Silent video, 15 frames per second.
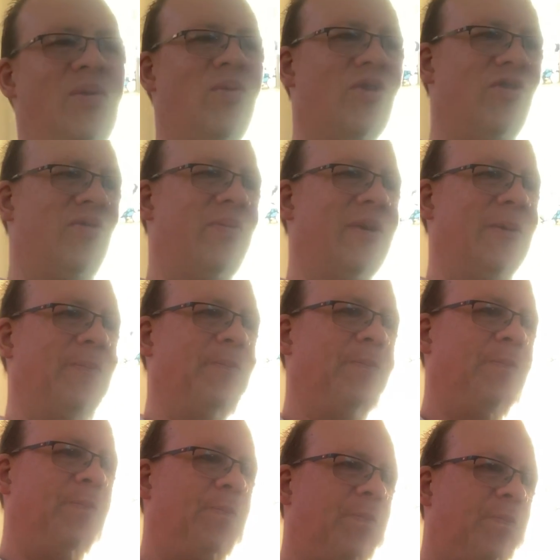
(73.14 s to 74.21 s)
worshipping.
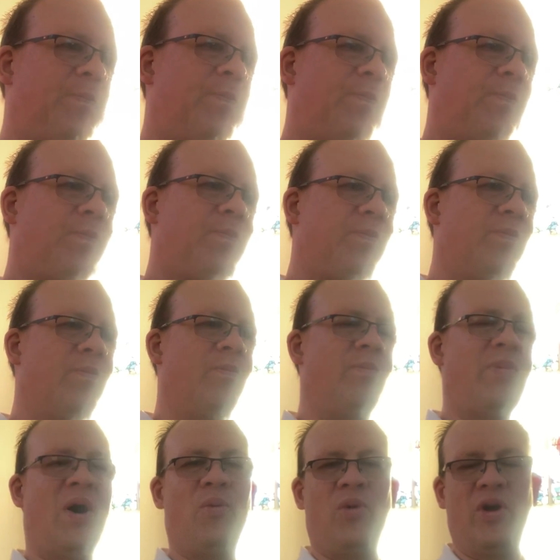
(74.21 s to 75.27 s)

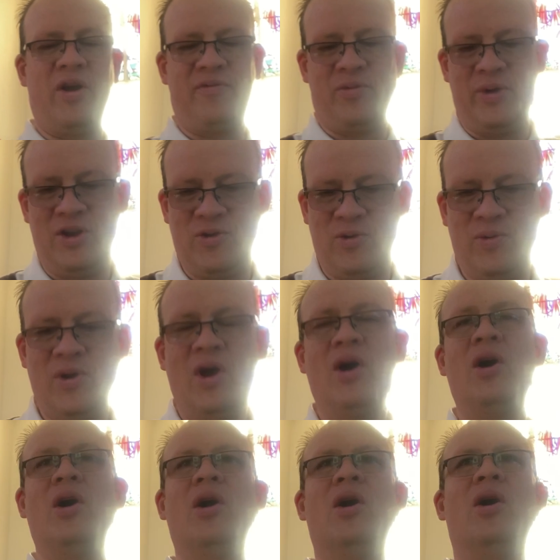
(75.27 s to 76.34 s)
But whatever we do,
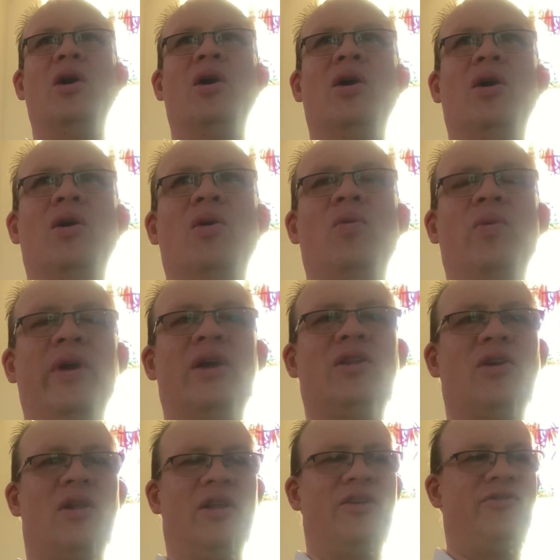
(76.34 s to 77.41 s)
we
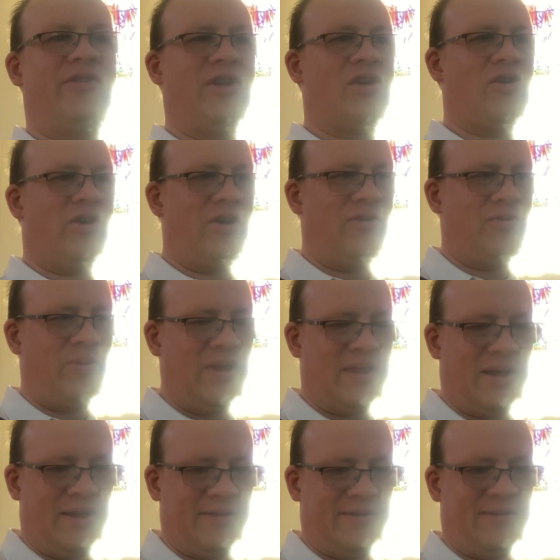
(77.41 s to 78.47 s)
acknowledge that God is
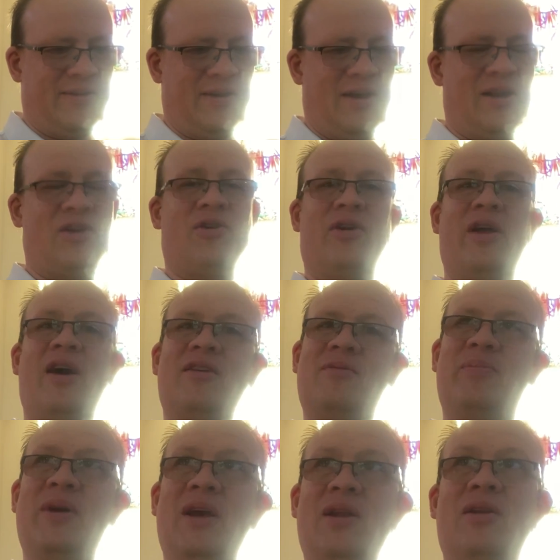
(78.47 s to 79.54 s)
with us, and God
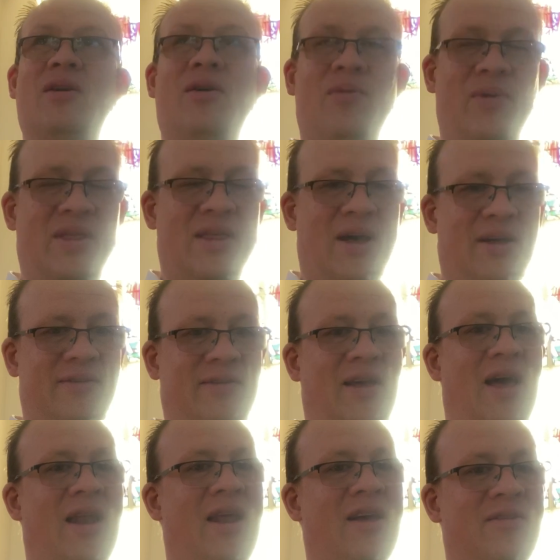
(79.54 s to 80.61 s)
has been with us
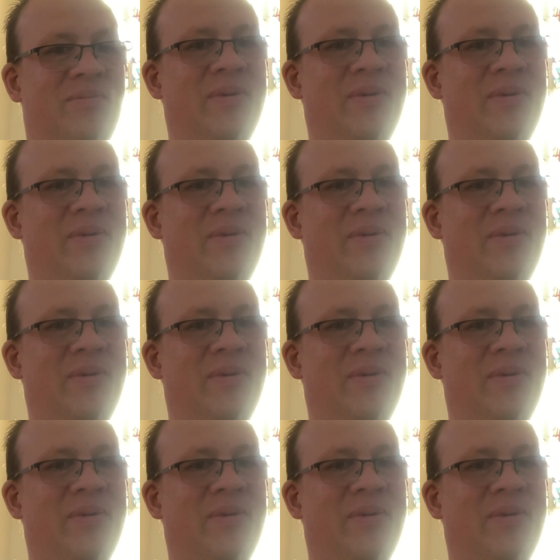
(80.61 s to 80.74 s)
and has